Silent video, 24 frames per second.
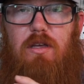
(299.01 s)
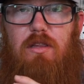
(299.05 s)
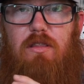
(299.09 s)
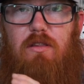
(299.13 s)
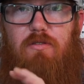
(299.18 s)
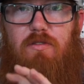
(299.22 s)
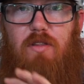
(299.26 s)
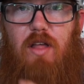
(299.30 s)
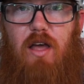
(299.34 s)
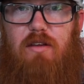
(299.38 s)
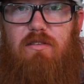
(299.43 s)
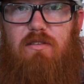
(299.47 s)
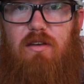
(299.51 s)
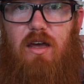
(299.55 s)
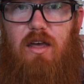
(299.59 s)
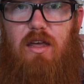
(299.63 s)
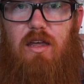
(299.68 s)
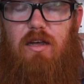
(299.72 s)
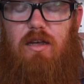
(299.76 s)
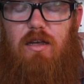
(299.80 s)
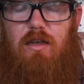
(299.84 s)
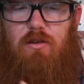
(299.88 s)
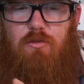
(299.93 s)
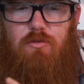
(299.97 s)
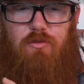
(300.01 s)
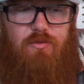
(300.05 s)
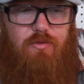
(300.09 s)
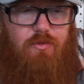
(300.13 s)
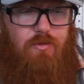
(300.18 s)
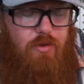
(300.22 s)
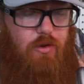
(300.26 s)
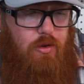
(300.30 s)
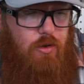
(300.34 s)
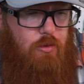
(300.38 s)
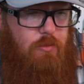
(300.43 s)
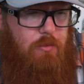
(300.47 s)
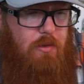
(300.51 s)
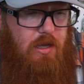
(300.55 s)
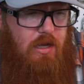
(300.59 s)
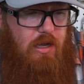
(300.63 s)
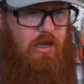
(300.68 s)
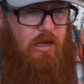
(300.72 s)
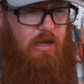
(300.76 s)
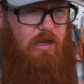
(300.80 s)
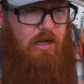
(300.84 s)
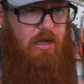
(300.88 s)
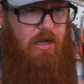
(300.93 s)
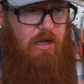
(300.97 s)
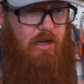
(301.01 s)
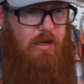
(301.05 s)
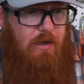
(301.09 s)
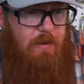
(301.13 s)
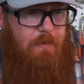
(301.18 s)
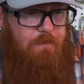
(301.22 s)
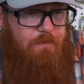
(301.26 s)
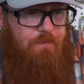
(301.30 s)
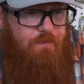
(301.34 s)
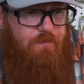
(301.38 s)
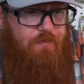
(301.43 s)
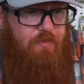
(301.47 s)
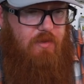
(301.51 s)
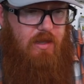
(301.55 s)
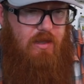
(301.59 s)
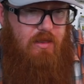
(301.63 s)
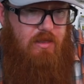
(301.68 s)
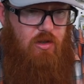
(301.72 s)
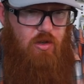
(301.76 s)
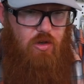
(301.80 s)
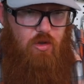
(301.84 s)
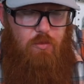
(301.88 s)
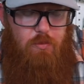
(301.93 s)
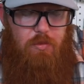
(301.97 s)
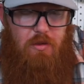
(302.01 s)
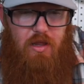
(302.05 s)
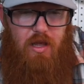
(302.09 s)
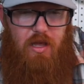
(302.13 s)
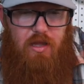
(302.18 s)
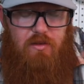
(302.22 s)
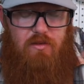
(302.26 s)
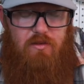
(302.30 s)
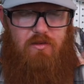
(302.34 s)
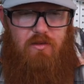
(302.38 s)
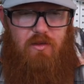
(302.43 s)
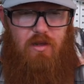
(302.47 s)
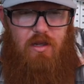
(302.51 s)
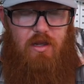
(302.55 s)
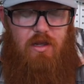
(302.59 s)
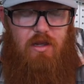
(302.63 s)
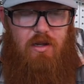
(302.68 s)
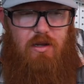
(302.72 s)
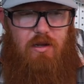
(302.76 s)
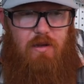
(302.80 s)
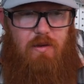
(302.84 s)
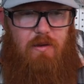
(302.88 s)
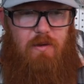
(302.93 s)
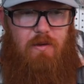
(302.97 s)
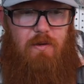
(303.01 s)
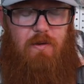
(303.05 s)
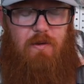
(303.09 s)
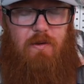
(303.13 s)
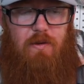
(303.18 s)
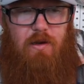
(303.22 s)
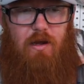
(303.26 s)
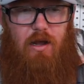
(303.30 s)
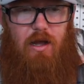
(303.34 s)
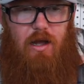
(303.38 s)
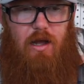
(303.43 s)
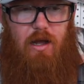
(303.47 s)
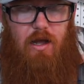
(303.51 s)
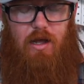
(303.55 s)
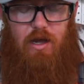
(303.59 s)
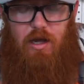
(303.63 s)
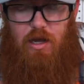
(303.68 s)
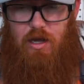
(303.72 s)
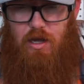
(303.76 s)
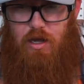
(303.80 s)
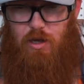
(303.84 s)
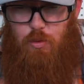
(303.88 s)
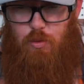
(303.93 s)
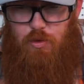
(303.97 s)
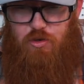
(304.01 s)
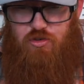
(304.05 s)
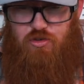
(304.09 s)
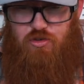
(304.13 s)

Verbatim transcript: the fly tying room um, in the new place. Uh, we